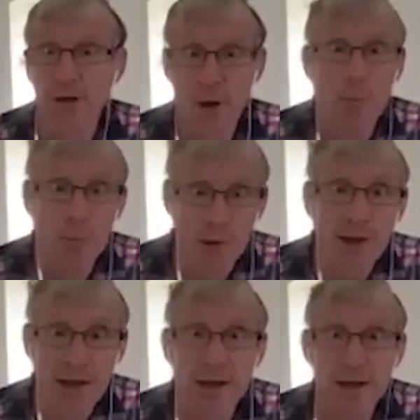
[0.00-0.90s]

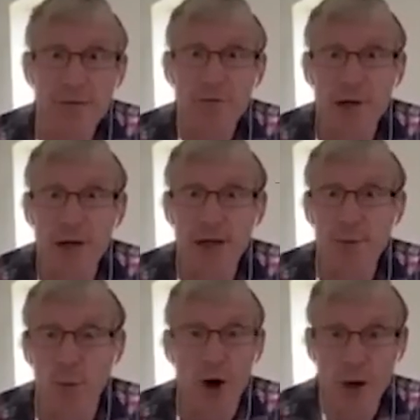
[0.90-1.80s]
completely freely
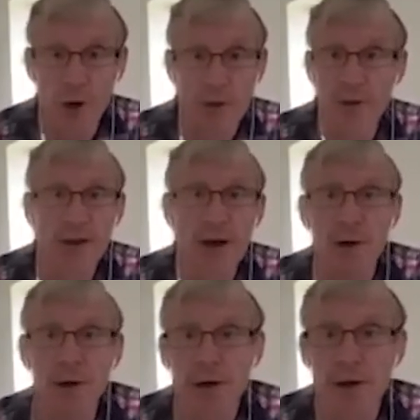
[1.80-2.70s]
wild, and they come
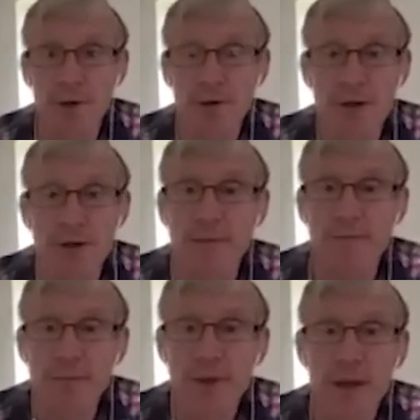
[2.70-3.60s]
and go as they
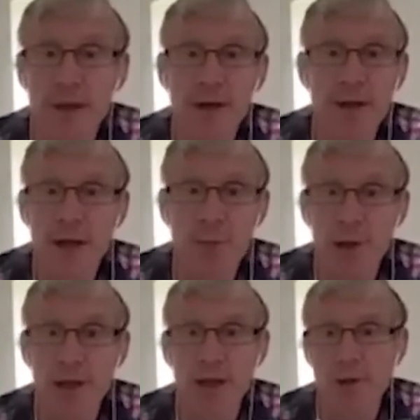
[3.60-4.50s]

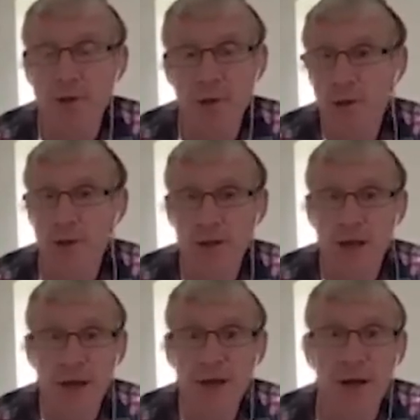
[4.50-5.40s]
please. So you could
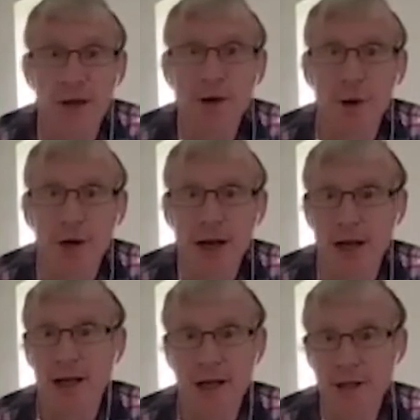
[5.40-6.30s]
say, you know, quite
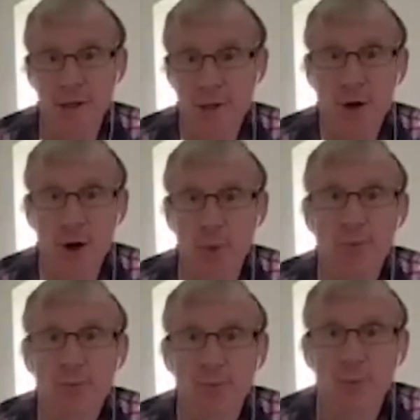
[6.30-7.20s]
clearly these are
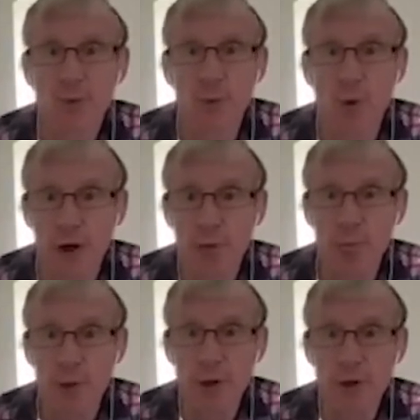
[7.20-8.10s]
wild
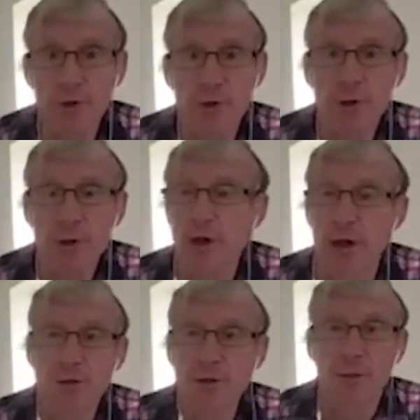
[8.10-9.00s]
birds, and you can go
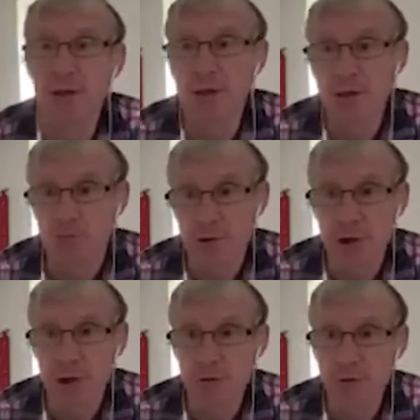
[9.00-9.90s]
to some of these
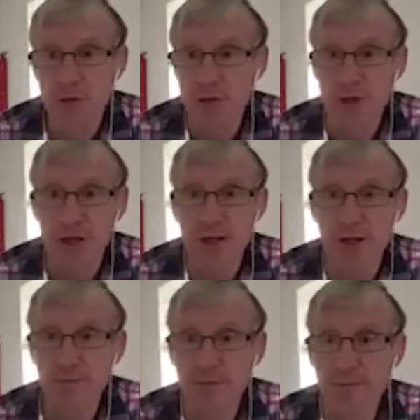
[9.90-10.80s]
reserves and see
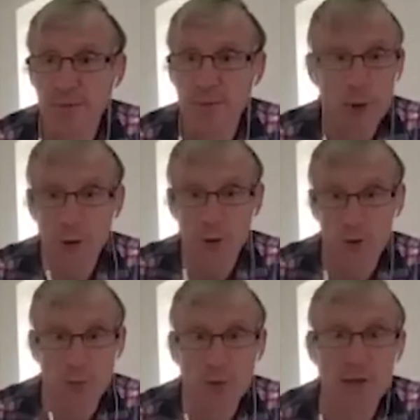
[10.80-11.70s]
birds
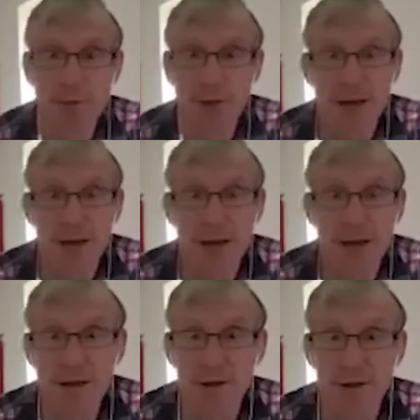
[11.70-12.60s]
obviously behaving,
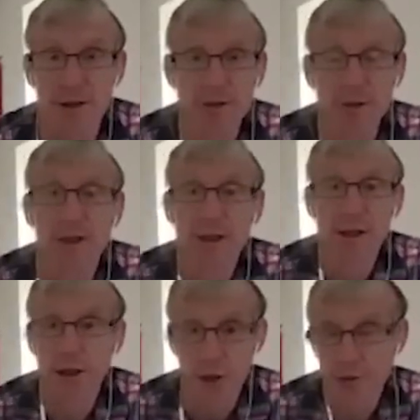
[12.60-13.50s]
you know,
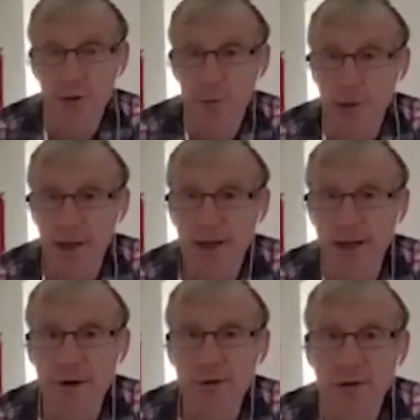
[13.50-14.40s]
completely
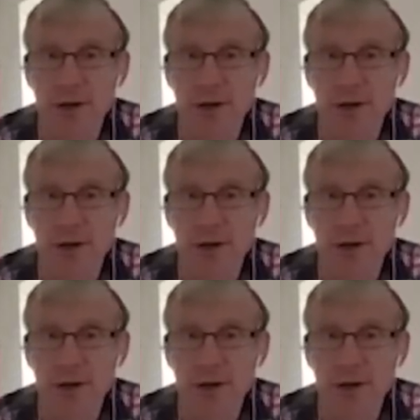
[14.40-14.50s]
naturally.